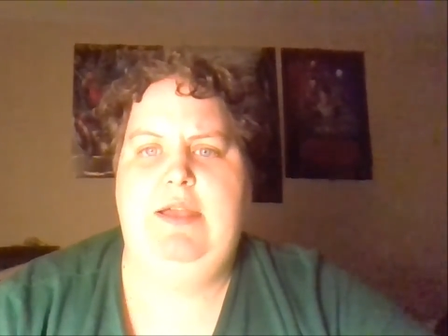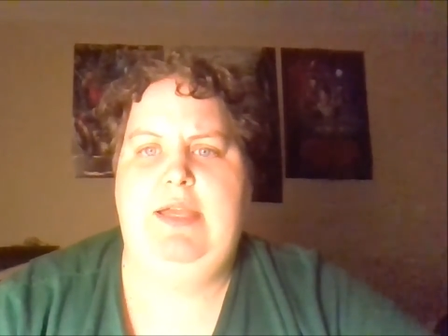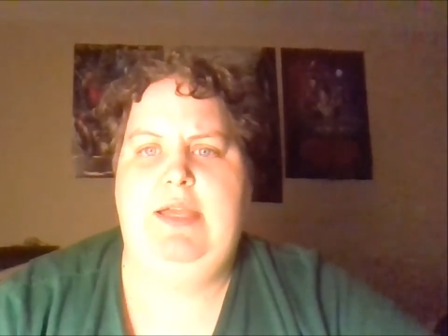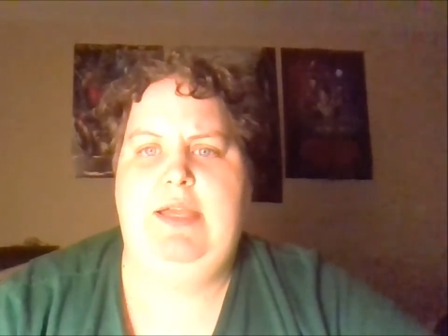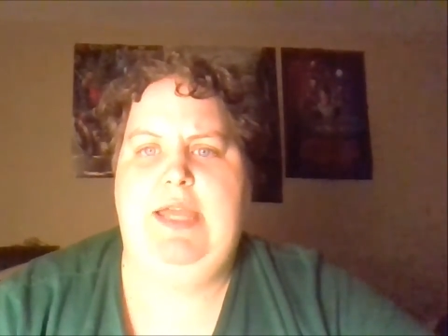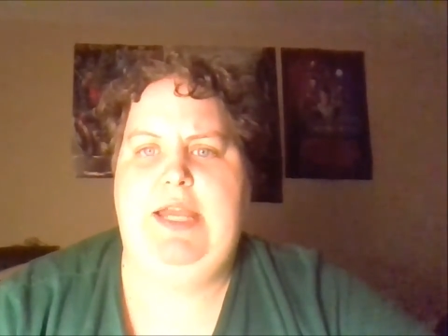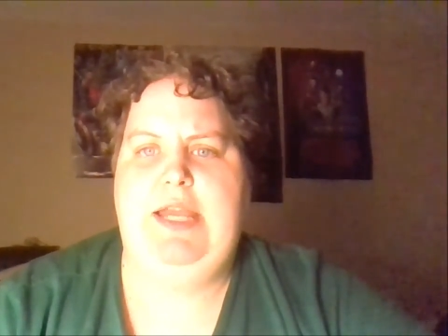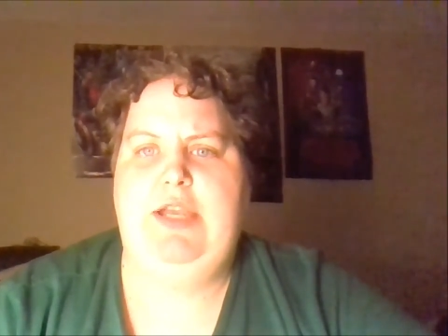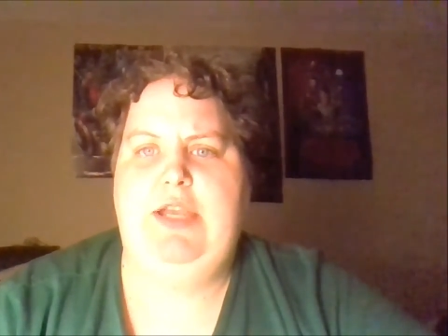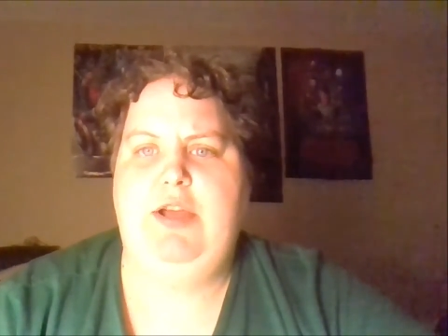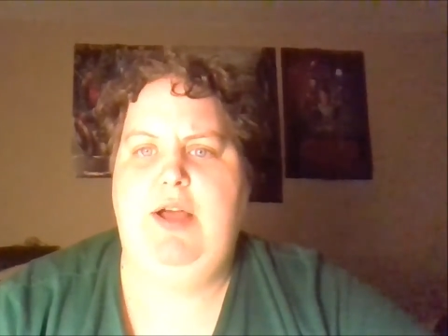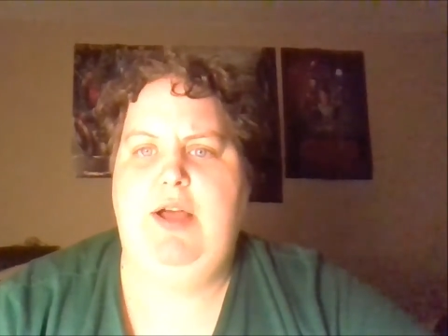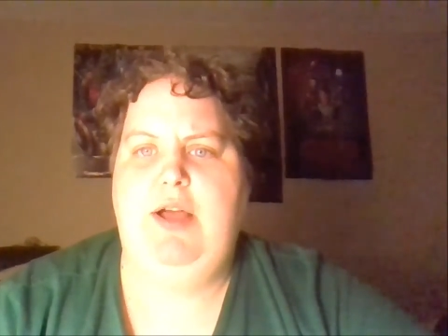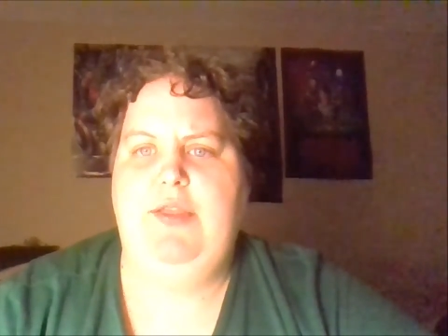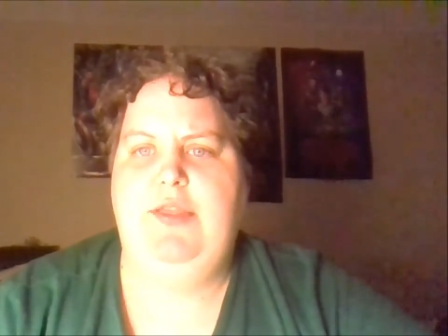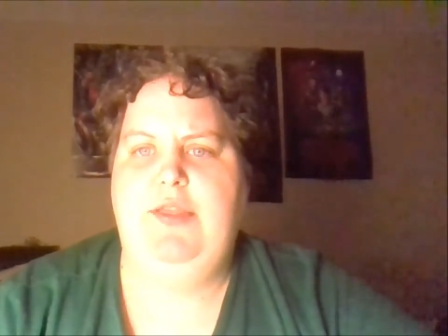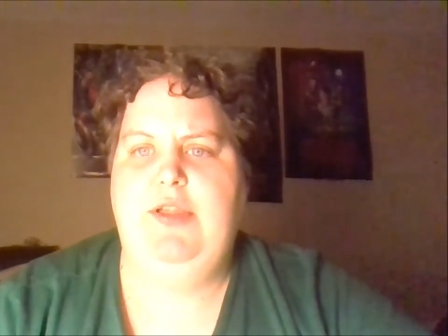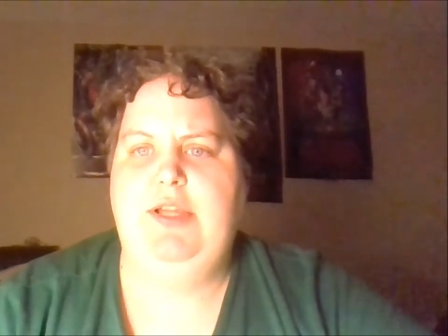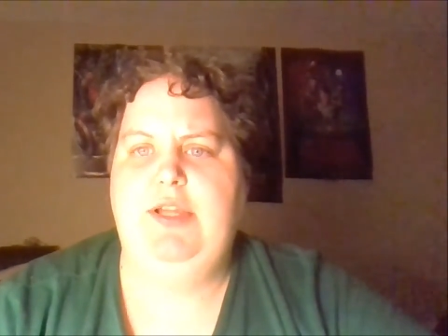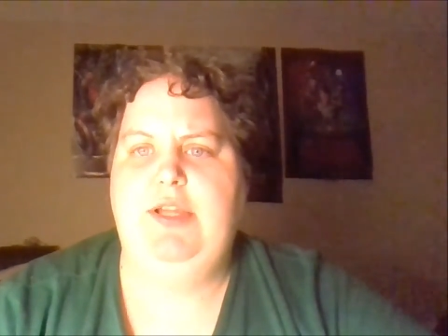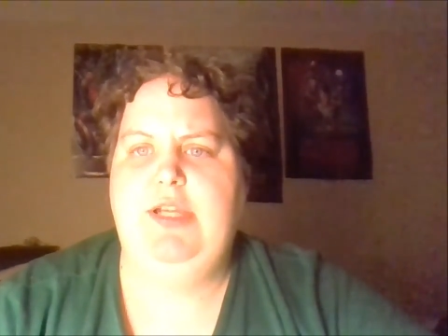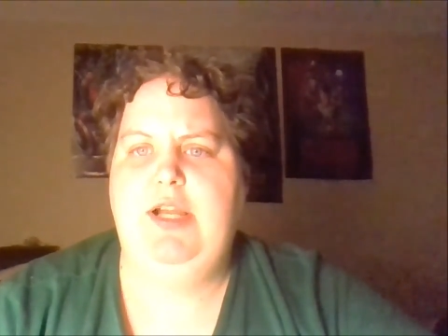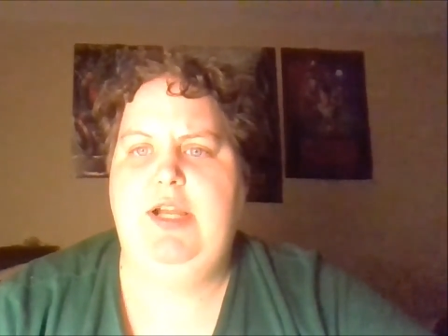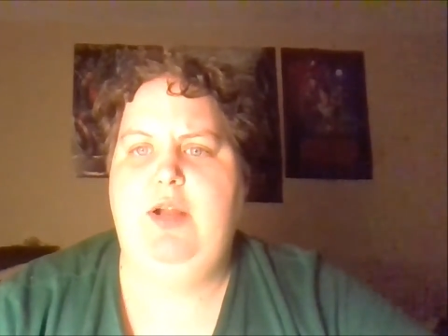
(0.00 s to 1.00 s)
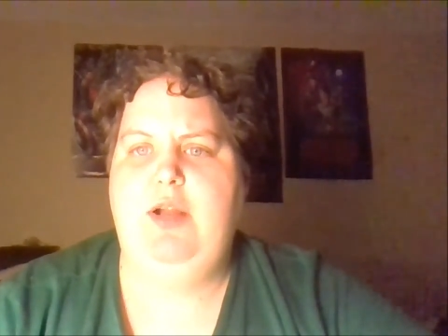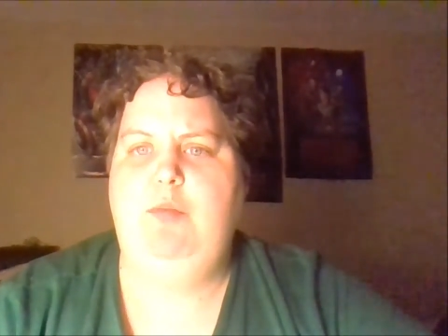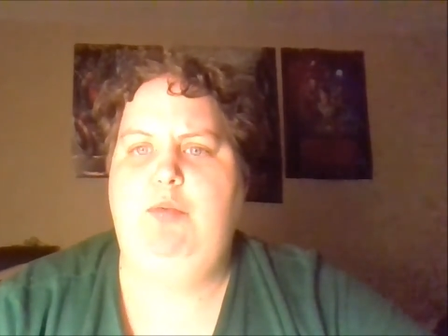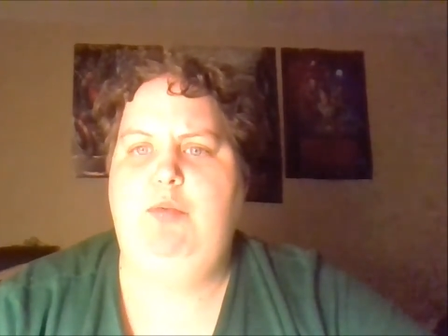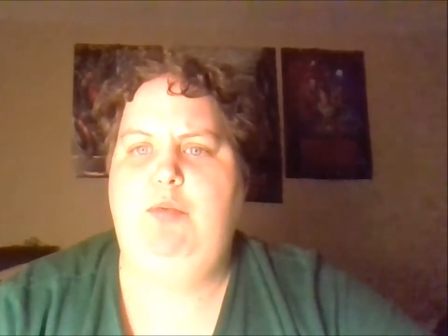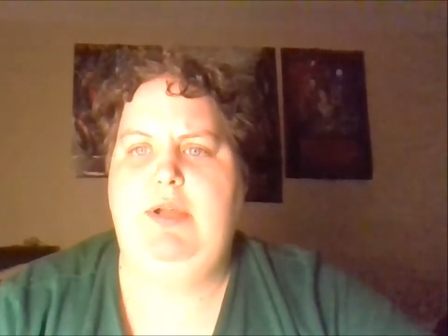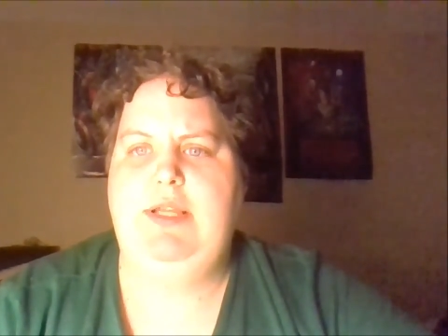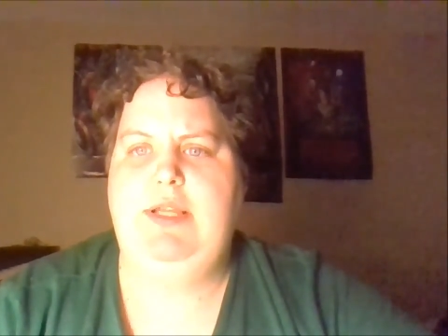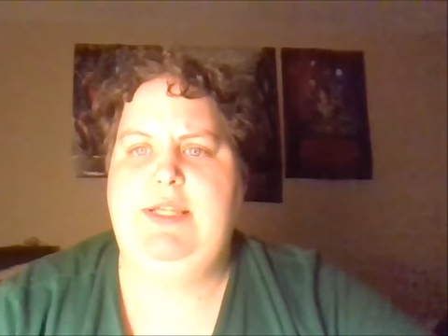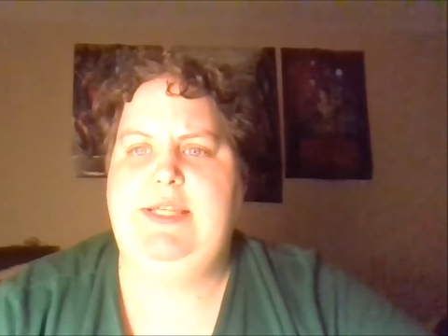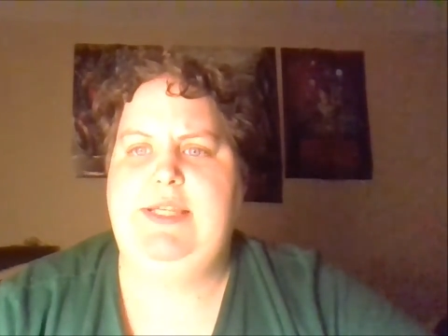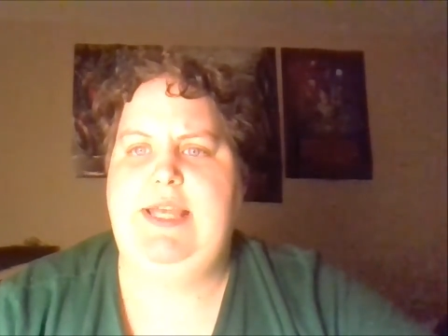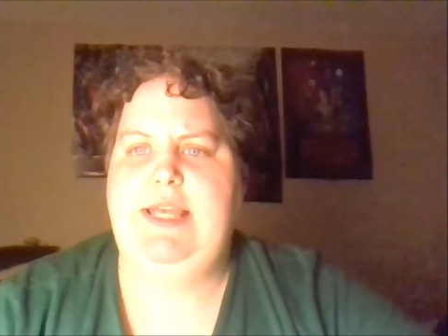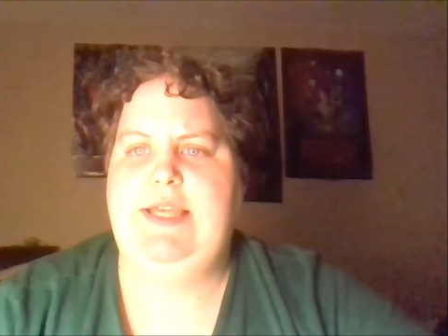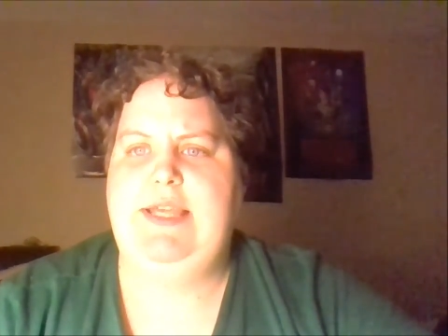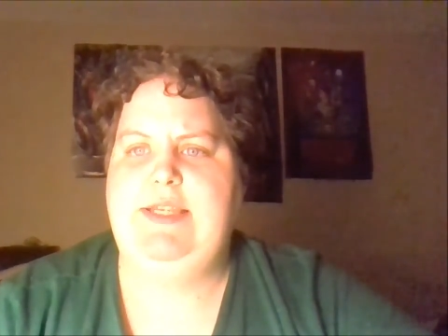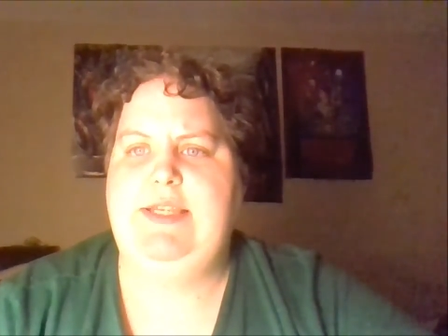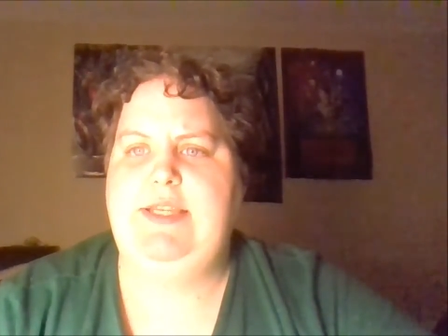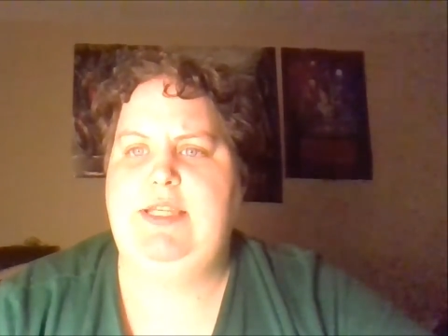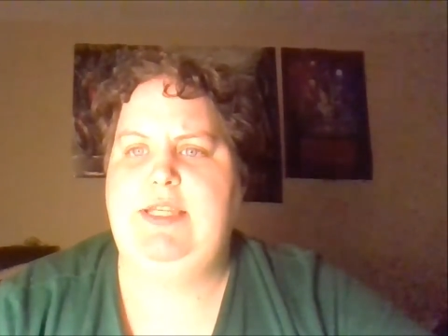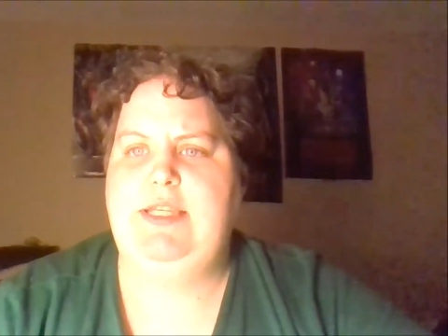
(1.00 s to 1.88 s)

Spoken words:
He taught the little princess to